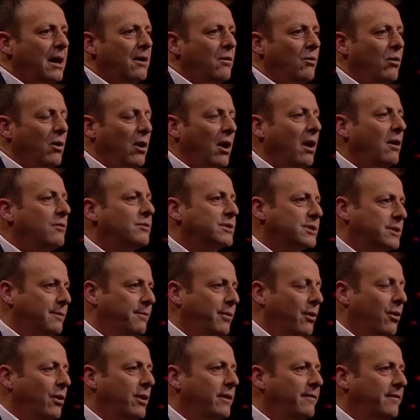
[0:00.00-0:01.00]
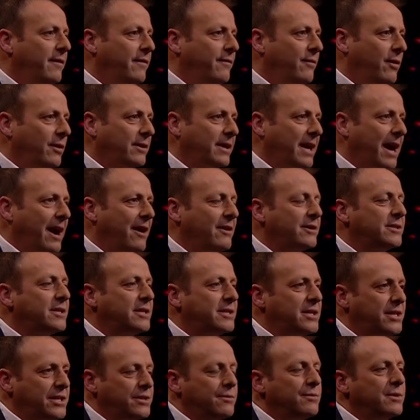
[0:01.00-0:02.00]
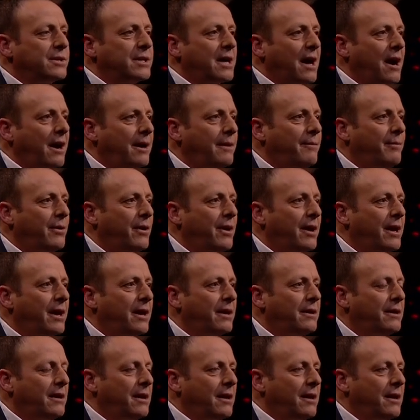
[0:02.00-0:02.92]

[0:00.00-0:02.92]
Well, I was supportive of what Gary's decision was going to be.